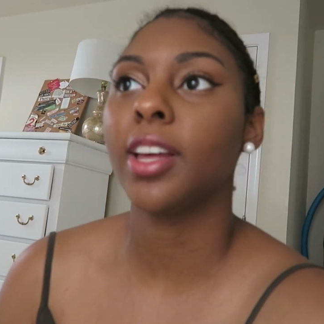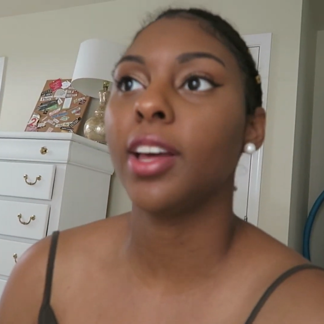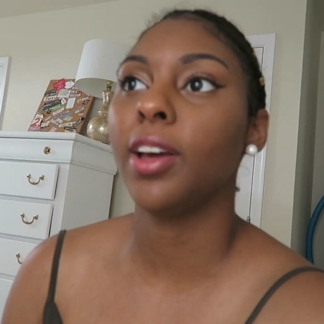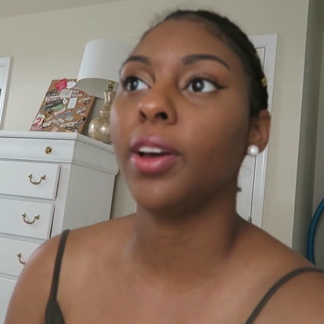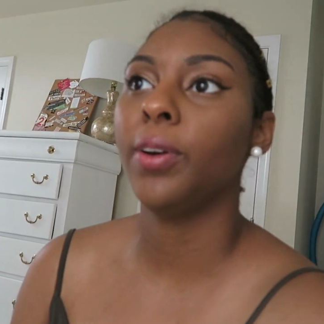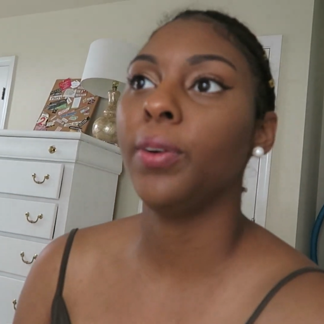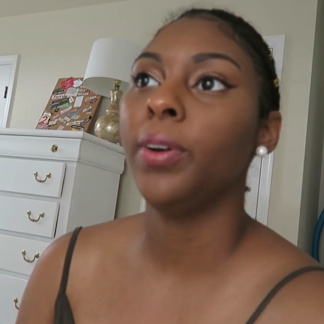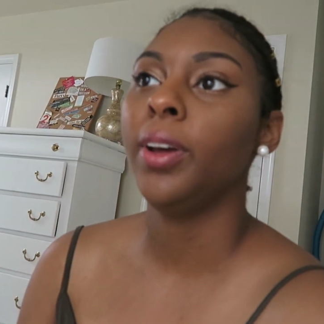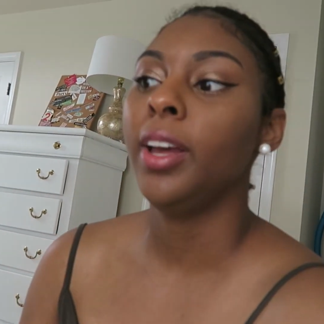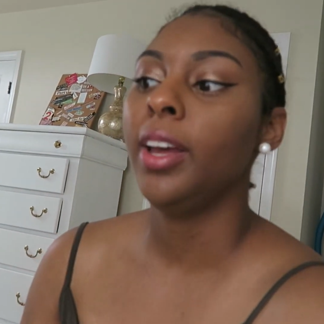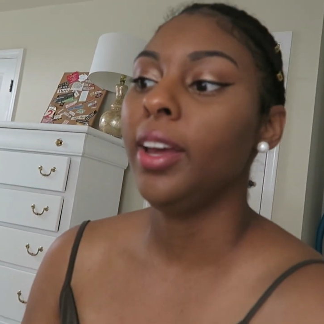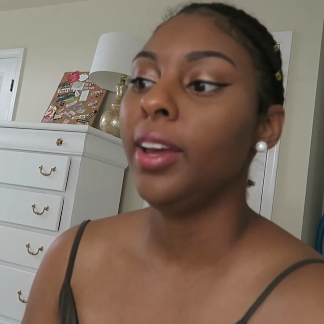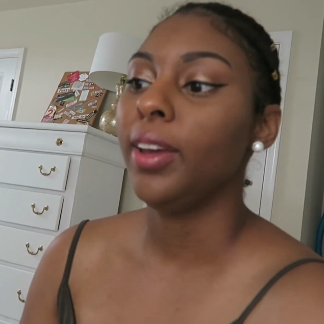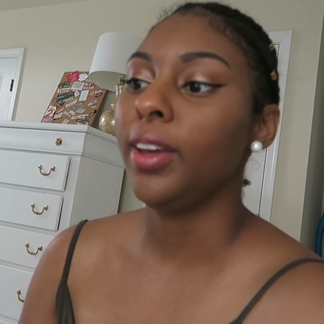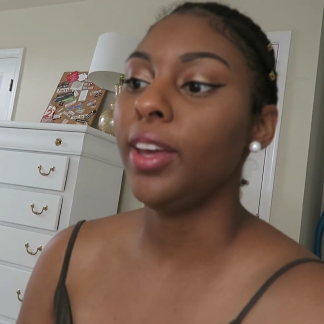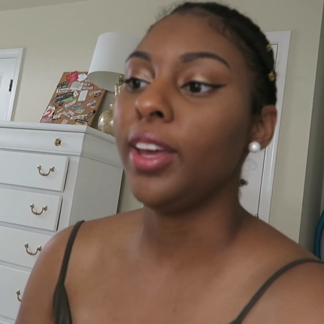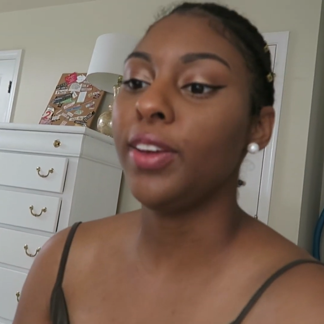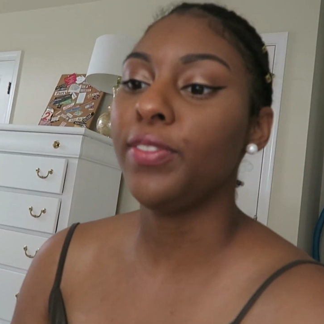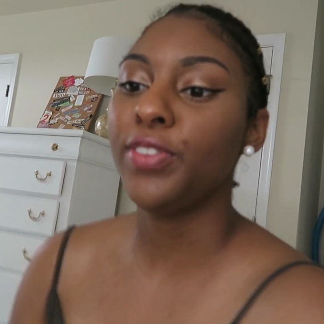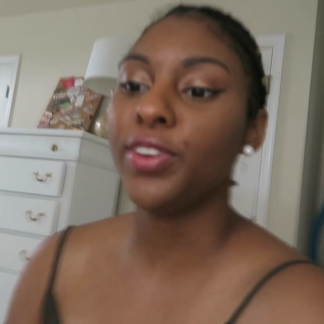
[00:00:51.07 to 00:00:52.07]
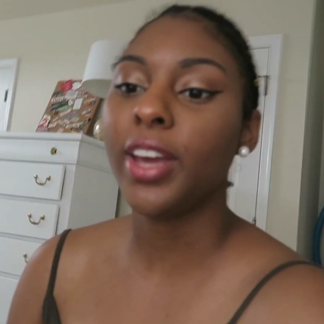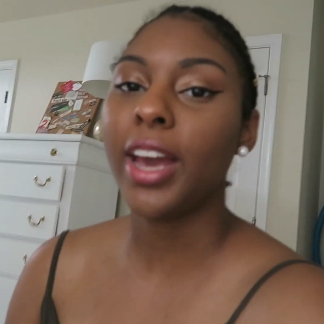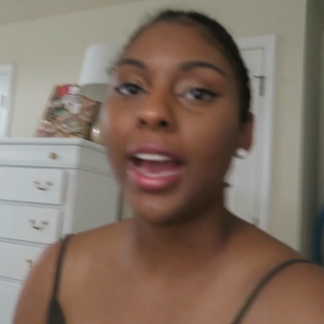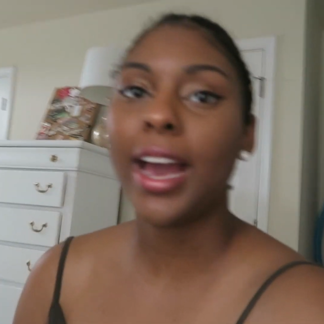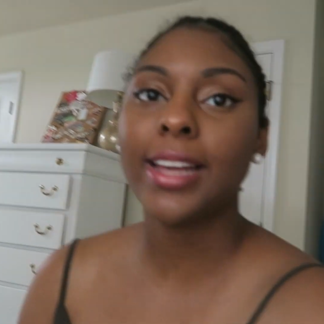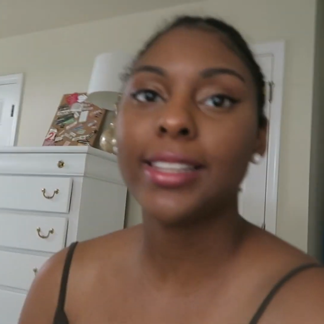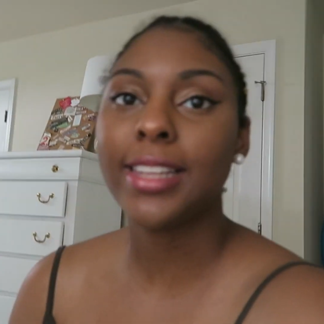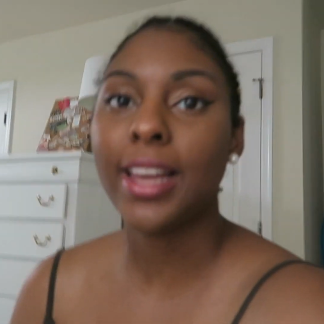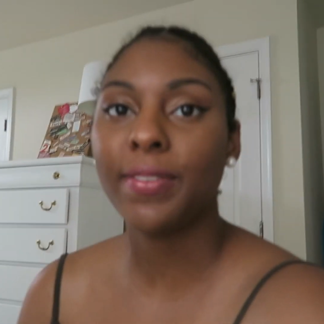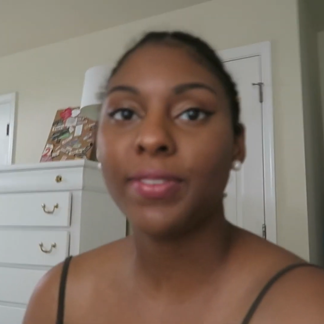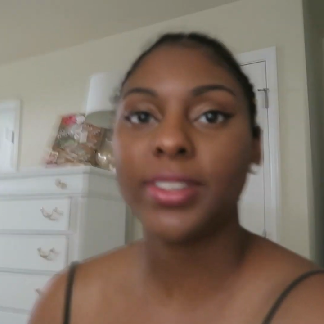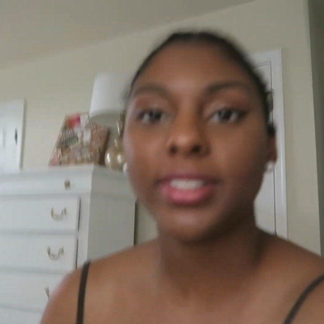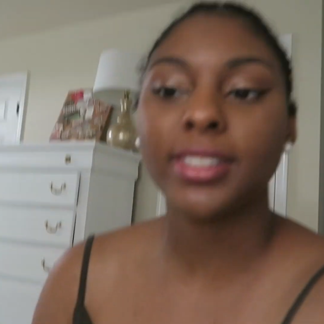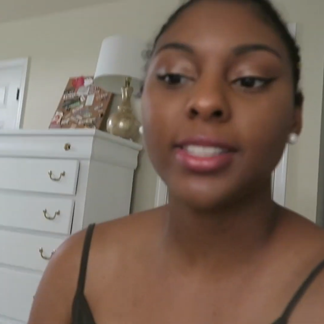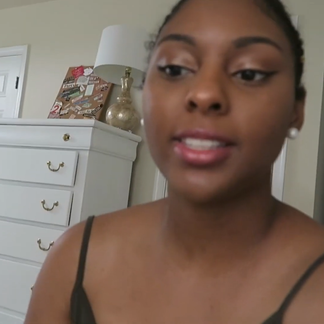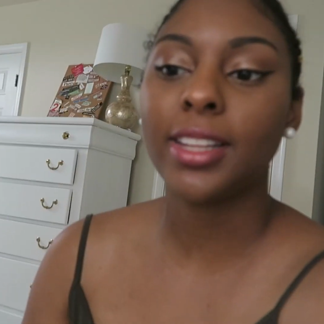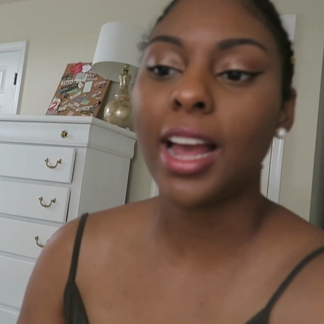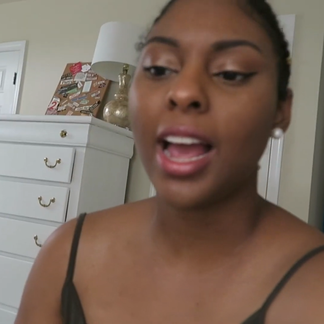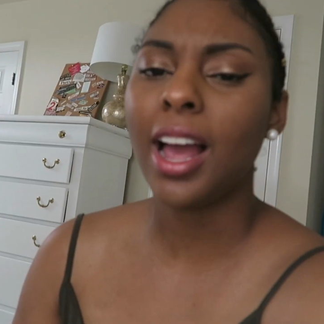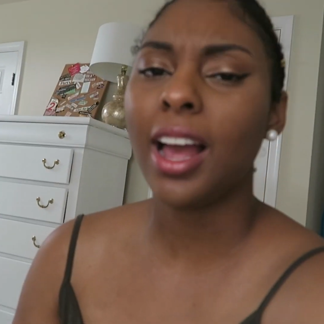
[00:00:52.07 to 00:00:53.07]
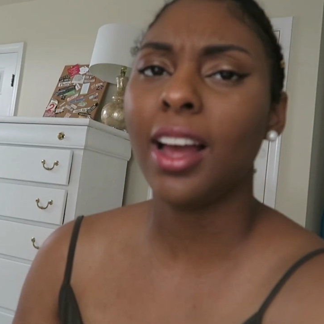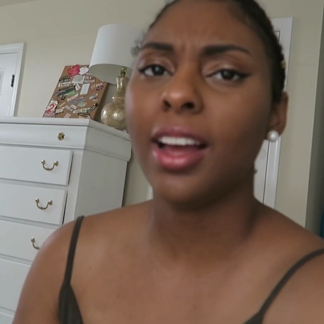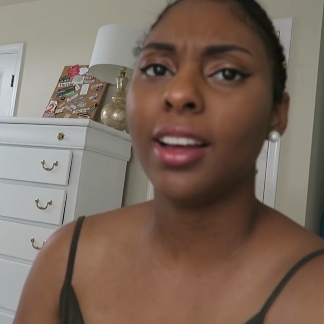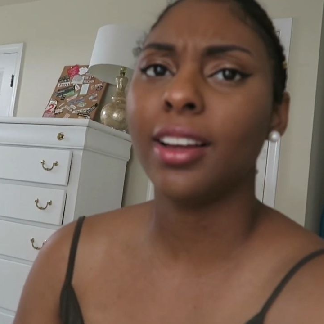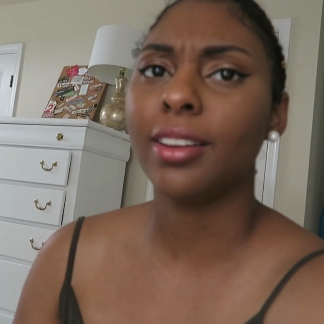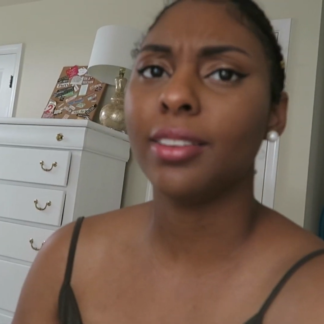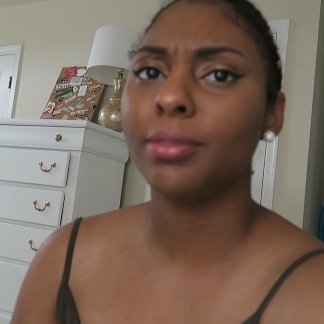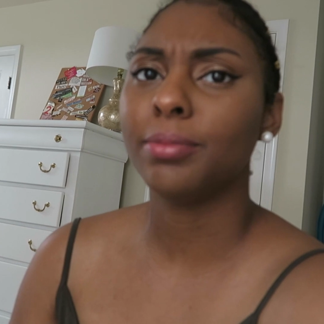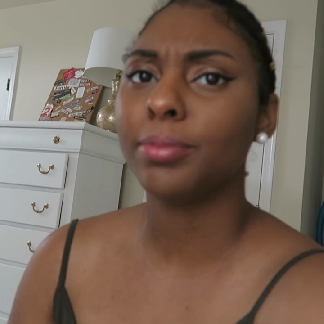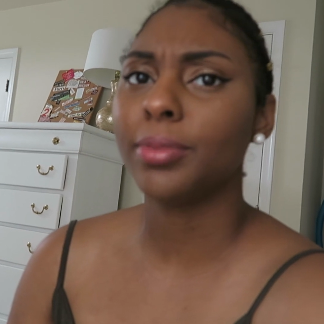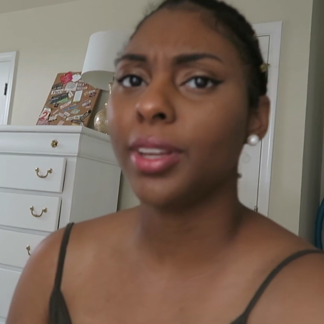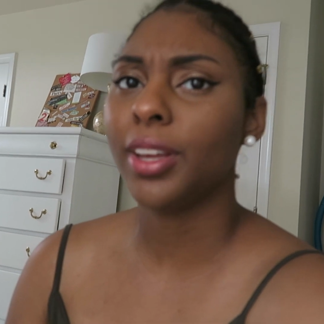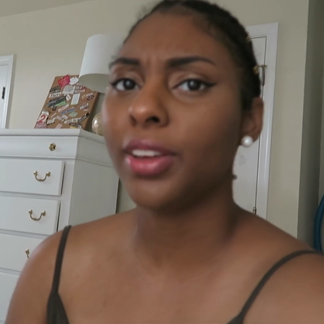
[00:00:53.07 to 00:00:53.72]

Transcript: So if you guys haven't seen that,